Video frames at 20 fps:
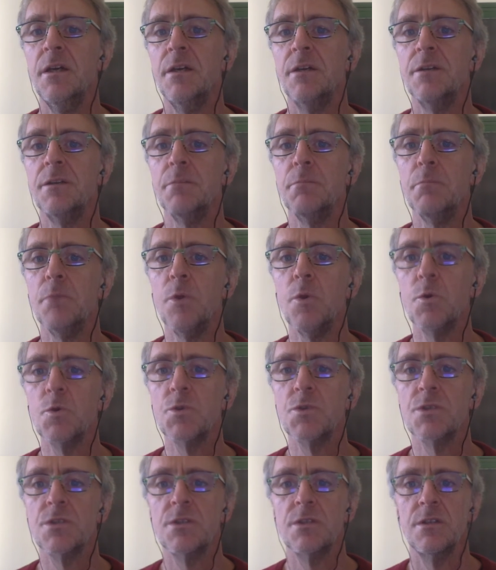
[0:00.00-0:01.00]
the
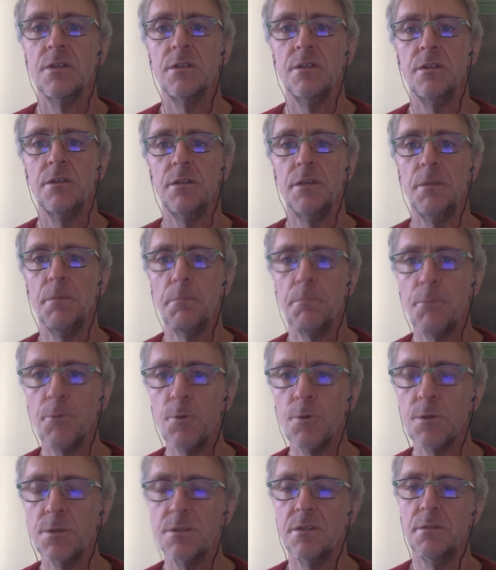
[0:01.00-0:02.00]
most
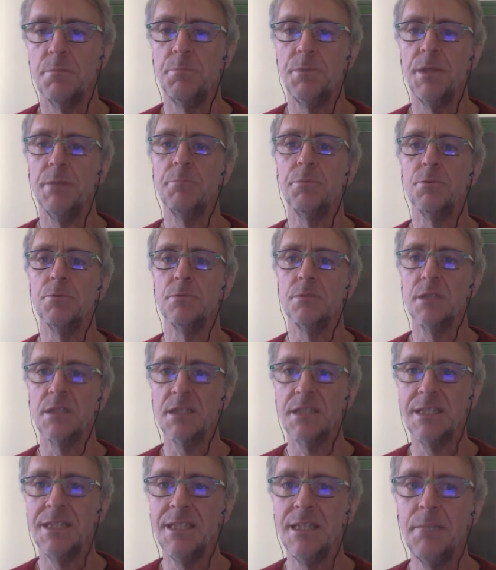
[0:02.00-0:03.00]
important people, the
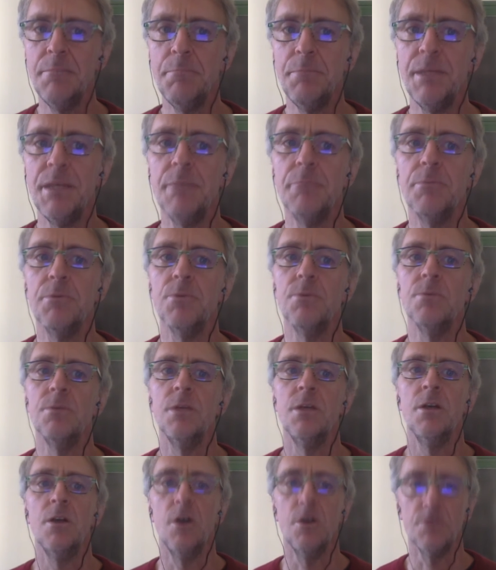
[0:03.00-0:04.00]
key people
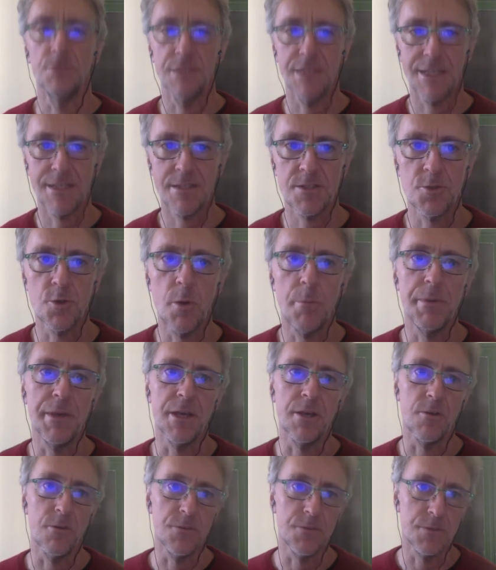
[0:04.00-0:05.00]
on that
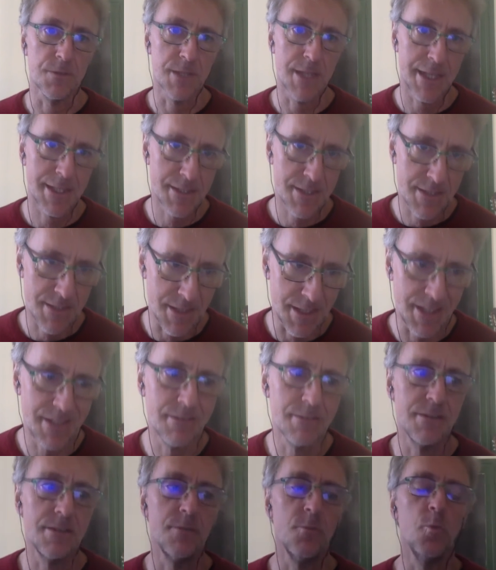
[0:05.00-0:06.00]
topic,
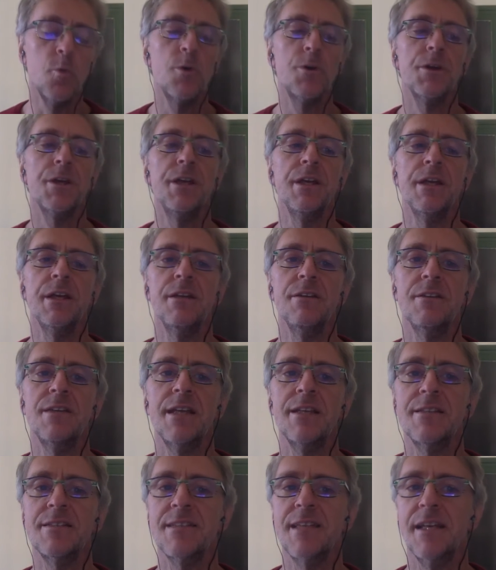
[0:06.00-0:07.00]
working in
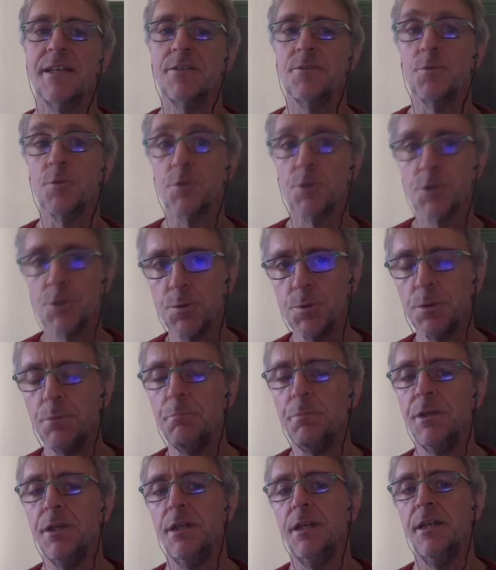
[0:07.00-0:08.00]
that sector should
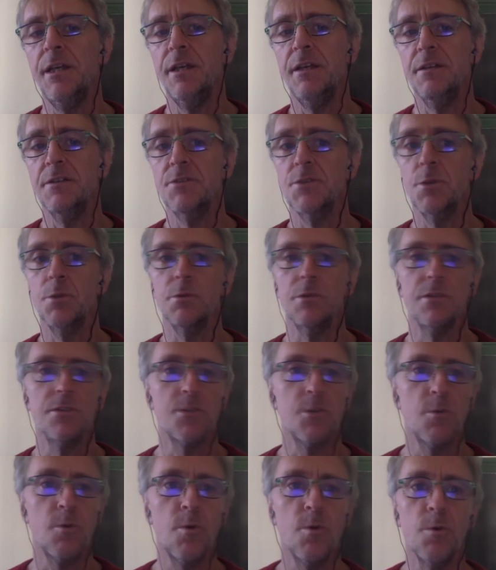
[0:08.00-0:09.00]
be in. So the
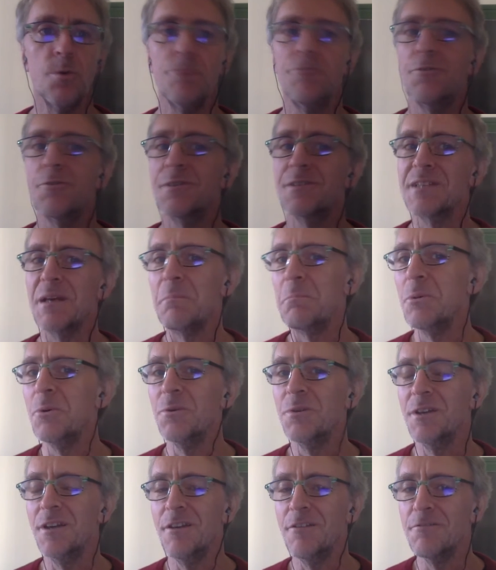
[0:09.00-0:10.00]
so-called, for
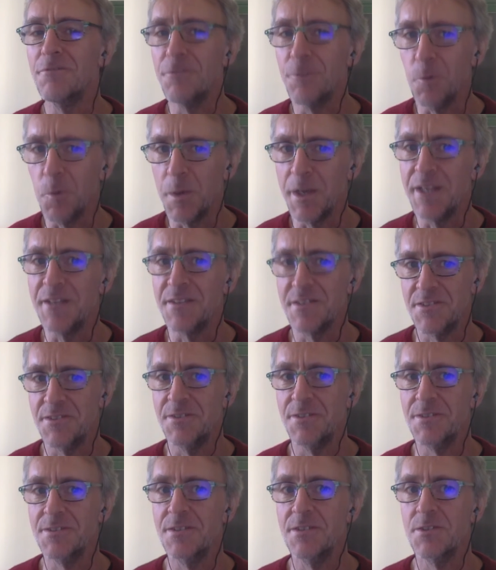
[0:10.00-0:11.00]
example,
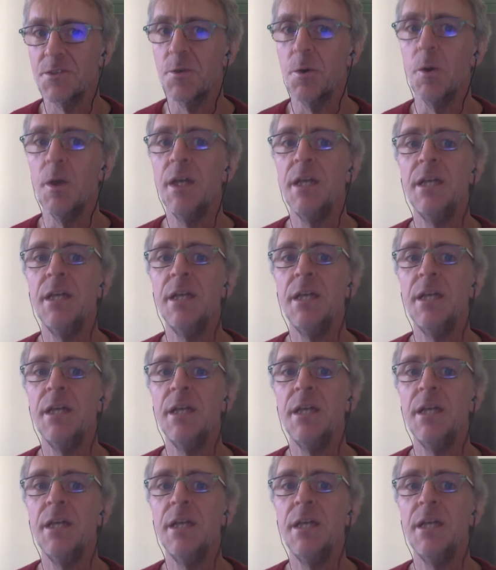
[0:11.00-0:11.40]
influencers. So